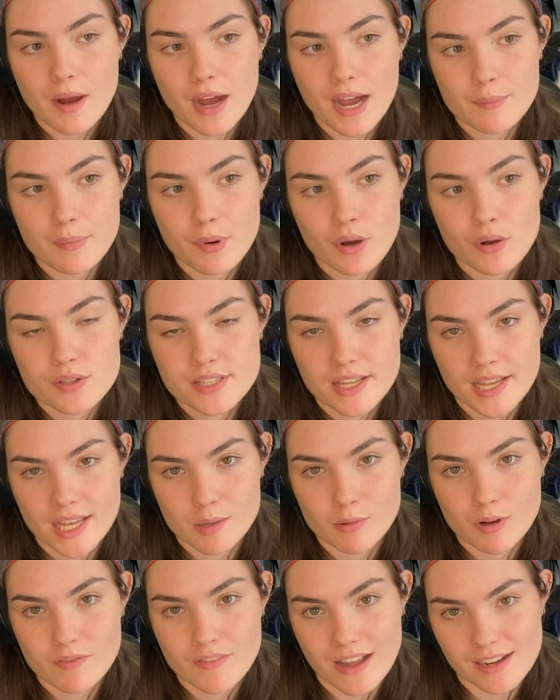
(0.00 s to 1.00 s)
I post
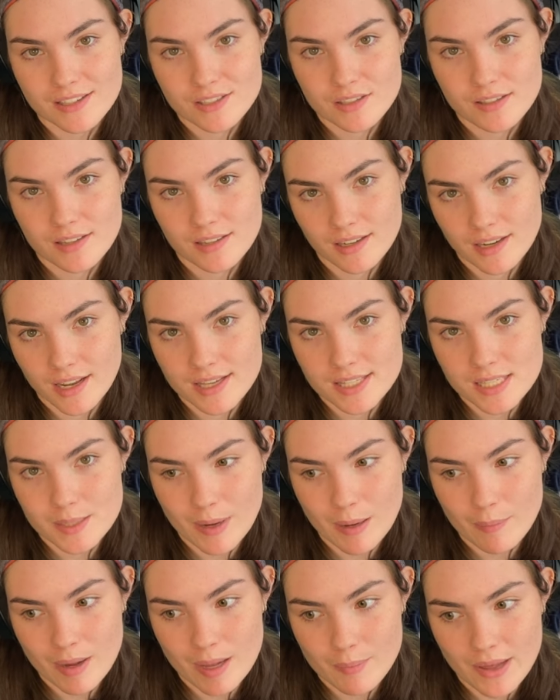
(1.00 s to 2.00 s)
animal facts on Sundays
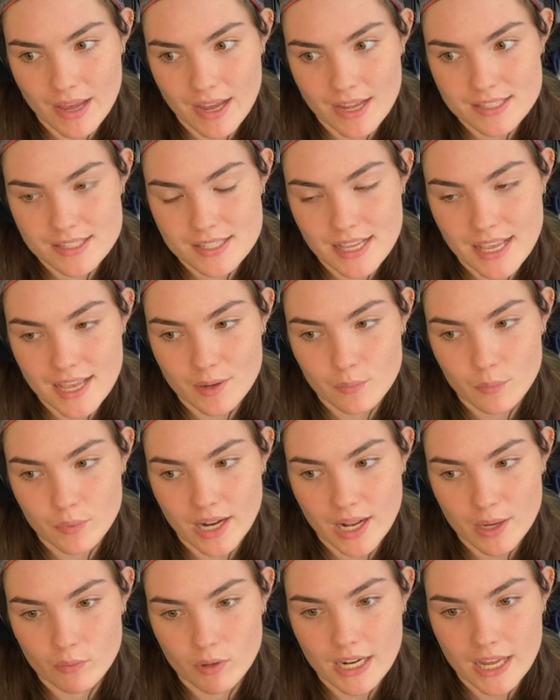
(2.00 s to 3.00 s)
about my pets, and when
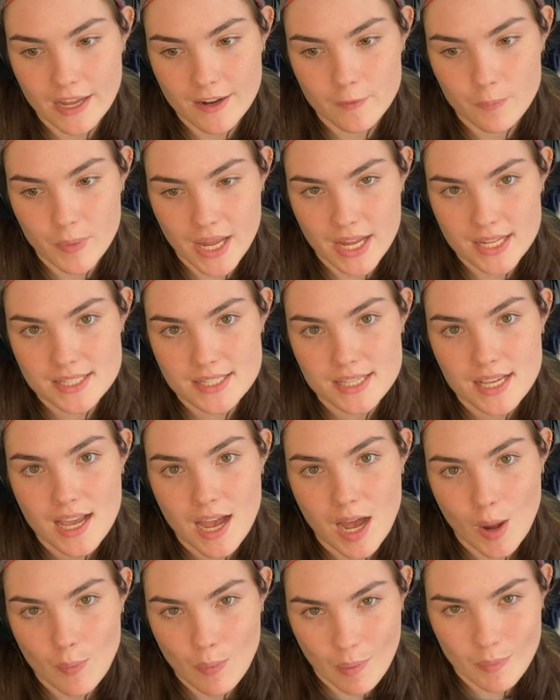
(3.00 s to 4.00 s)
I run out of pets,
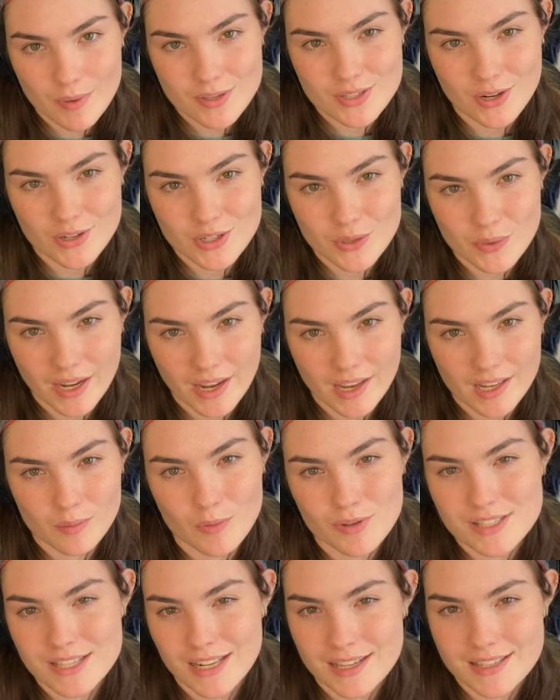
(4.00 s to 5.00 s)
I'll probably start doing
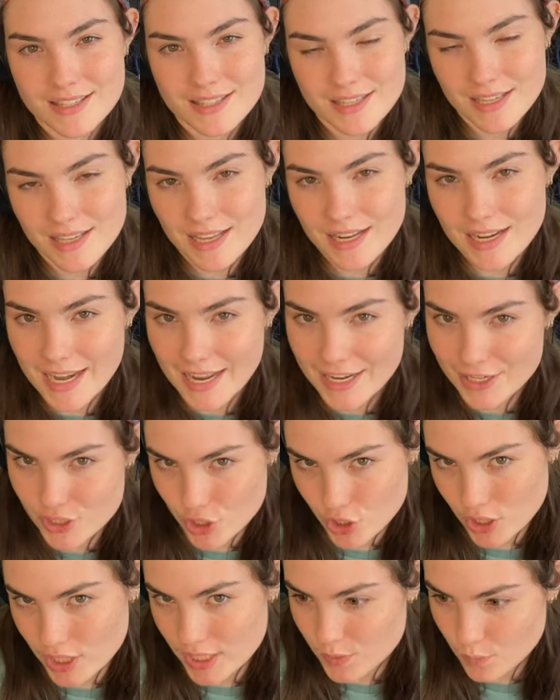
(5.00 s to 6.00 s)
animals that I see in
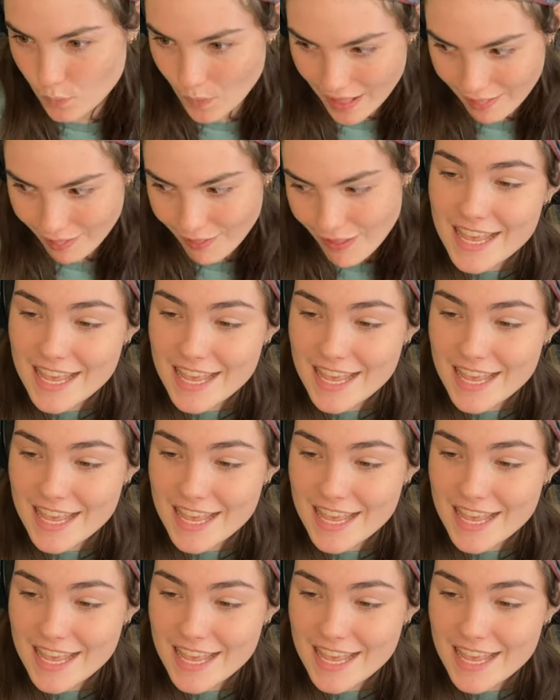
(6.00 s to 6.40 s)
nature as well.